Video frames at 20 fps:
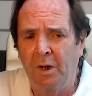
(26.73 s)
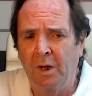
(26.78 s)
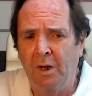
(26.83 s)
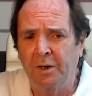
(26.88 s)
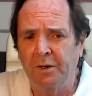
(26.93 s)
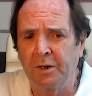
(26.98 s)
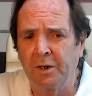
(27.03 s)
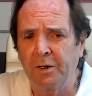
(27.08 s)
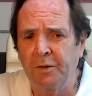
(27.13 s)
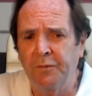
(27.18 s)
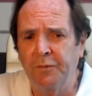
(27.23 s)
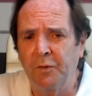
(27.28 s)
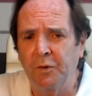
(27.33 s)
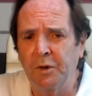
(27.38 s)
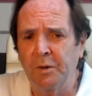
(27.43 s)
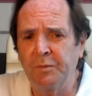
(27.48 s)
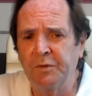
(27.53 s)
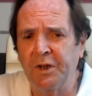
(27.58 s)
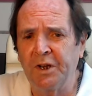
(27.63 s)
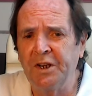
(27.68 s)
Now, the
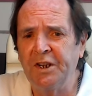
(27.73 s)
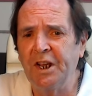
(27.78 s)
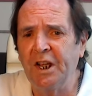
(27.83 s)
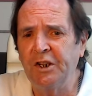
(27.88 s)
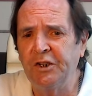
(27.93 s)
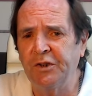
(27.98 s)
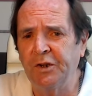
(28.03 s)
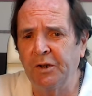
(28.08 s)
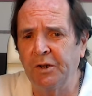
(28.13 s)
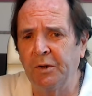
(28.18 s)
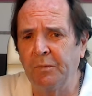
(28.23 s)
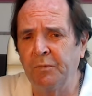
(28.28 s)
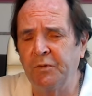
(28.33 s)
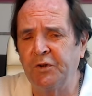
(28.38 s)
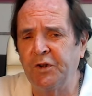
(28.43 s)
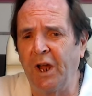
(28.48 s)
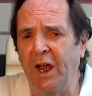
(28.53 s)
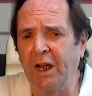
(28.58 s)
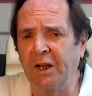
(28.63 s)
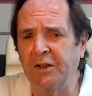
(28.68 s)
forum's initial
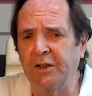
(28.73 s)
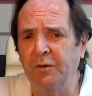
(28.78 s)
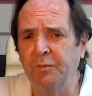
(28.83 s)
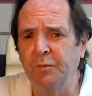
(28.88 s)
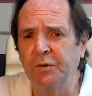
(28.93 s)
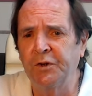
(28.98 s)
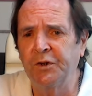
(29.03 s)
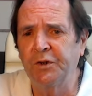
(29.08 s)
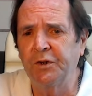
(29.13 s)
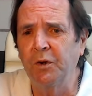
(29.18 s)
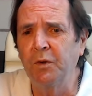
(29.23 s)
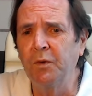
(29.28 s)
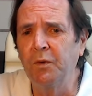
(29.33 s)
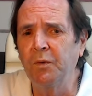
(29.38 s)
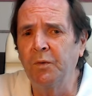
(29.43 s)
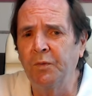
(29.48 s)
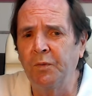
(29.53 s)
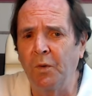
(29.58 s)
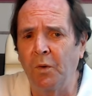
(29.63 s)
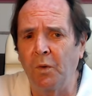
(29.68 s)
objective was
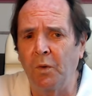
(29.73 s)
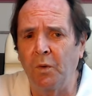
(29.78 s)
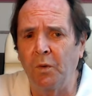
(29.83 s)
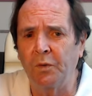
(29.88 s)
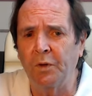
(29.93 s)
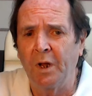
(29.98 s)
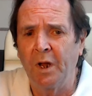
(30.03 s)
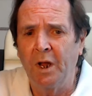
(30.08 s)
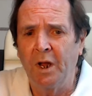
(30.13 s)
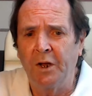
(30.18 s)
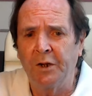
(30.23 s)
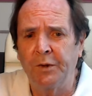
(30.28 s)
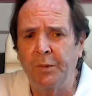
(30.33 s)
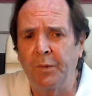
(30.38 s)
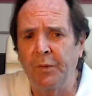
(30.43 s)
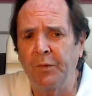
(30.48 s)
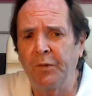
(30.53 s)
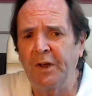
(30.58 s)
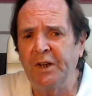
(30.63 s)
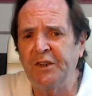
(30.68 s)
twofold: to
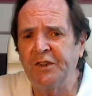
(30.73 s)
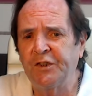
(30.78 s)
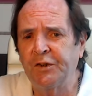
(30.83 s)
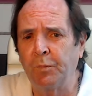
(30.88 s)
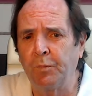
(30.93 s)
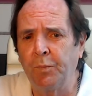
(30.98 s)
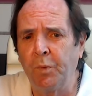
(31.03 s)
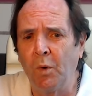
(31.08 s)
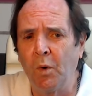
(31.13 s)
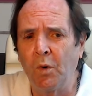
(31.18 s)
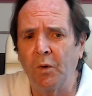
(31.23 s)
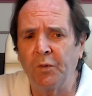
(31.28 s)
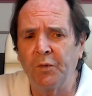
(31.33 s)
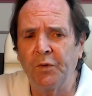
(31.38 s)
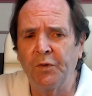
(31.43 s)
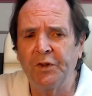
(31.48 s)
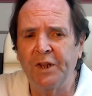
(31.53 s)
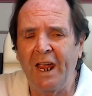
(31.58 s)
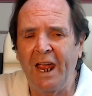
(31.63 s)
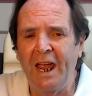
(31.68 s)
provide support
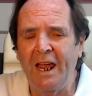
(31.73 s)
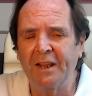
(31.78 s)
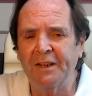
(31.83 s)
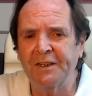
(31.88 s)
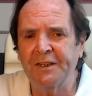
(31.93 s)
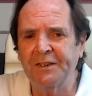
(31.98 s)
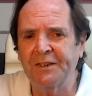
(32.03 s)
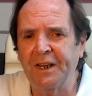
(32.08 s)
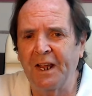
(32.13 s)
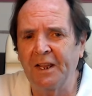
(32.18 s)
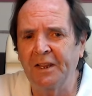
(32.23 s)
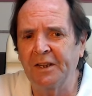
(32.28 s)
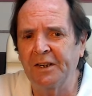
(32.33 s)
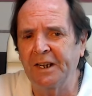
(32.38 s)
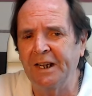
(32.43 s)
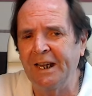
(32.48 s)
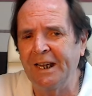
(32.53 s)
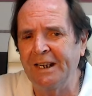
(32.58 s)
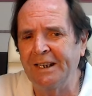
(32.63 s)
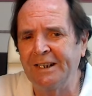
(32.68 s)
for the
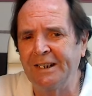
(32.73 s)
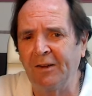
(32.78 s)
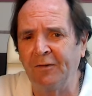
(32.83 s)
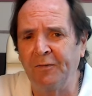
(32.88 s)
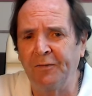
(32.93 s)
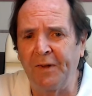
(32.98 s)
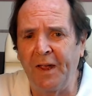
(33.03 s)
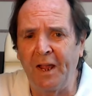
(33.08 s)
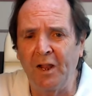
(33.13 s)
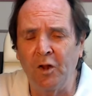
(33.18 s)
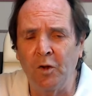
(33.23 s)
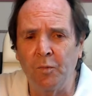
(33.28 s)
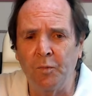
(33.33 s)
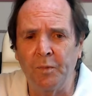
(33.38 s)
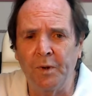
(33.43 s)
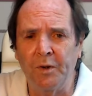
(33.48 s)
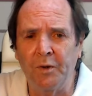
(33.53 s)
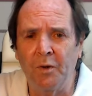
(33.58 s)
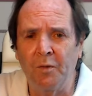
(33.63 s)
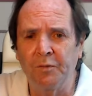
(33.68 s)
accelerated
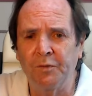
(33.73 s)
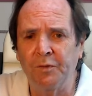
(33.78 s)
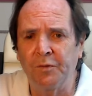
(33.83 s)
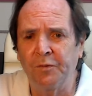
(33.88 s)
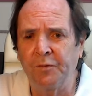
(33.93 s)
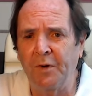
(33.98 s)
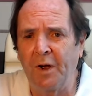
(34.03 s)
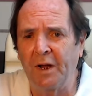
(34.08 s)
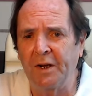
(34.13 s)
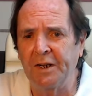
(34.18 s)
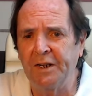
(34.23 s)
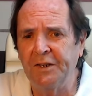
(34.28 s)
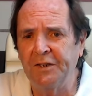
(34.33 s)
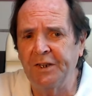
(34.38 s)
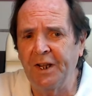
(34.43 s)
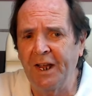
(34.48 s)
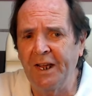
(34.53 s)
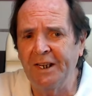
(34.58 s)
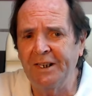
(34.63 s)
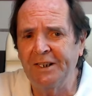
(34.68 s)
development of the Far
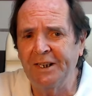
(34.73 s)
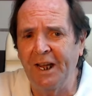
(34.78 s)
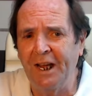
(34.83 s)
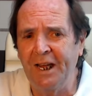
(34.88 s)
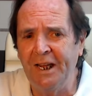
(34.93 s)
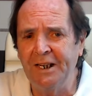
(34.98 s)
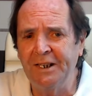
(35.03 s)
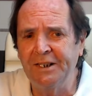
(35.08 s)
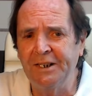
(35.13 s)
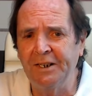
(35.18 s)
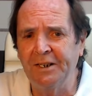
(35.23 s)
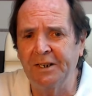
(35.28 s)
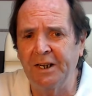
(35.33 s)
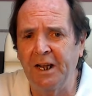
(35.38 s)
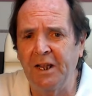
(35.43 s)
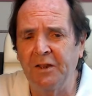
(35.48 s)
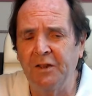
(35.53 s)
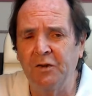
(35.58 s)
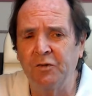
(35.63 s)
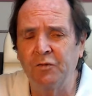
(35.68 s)
East and to
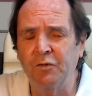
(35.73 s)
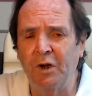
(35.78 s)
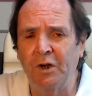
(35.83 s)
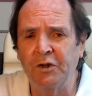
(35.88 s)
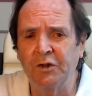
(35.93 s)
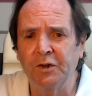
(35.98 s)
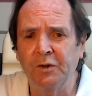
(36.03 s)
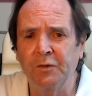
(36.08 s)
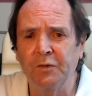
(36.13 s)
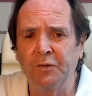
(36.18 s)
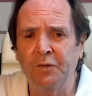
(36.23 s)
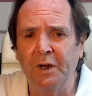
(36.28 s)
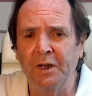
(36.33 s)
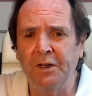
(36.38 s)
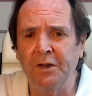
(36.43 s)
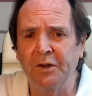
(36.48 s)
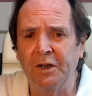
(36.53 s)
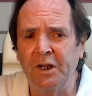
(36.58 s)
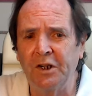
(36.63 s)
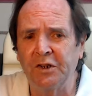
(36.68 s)
integrate the Russian
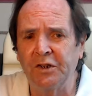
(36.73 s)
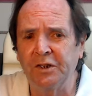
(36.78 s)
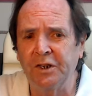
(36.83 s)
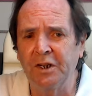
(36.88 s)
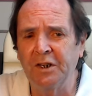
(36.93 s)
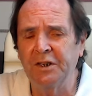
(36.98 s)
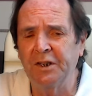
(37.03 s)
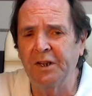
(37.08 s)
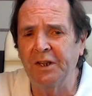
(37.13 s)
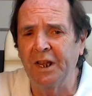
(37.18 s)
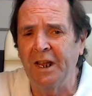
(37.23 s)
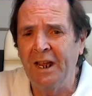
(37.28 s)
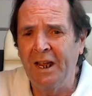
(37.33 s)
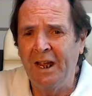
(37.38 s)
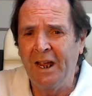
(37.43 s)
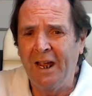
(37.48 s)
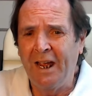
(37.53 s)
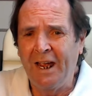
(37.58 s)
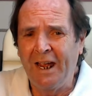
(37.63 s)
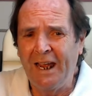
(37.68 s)
Federation into the
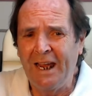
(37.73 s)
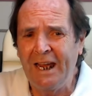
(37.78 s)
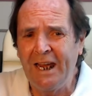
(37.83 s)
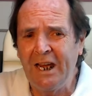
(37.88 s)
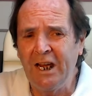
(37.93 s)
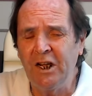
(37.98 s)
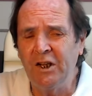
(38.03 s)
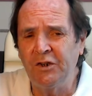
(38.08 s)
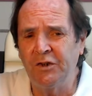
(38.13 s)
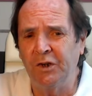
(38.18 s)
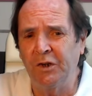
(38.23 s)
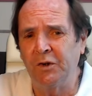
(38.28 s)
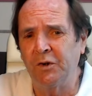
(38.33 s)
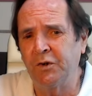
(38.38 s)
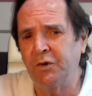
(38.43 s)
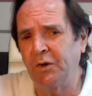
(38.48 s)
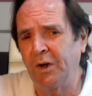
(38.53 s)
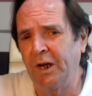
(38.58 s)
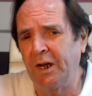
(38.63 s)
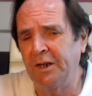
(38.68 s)
Asian
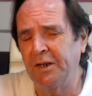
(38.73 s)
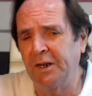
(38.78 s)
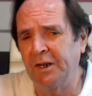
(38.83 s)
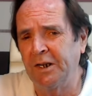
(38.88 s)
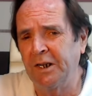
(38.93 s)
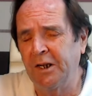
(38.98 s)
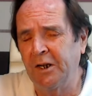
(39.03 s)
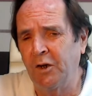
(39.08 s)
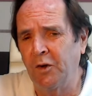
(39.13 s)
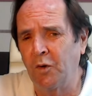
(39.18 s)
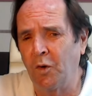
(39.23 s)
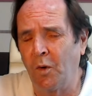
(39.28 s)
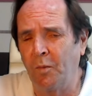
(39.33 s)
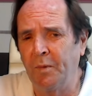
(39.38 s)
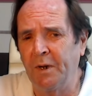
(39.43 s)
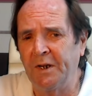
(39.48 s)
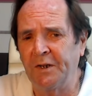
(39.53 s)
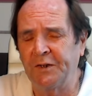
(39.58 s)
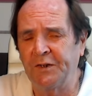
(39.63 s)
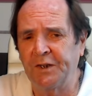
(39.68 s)
trade and
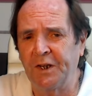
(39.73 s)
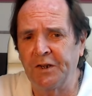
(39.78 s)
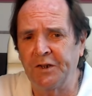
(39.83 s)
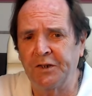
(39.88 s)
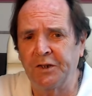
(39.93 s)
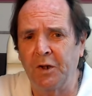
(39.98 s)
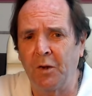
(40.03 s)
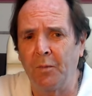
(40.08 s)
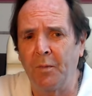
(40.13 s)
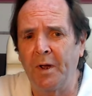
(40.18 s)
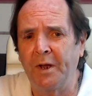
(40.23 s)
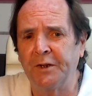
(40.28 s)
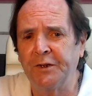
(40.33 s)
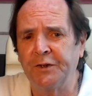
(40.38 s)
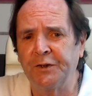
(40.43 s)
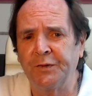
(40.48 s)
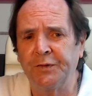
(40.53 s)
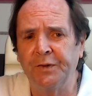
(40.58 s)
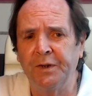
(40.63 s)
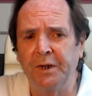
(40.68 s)
economic system and
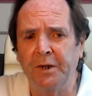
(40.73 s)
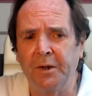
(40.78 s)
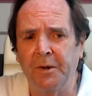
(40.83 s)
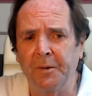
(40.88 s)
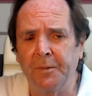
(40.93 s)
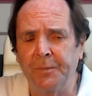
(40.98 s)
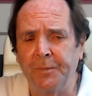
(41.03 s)
sphere.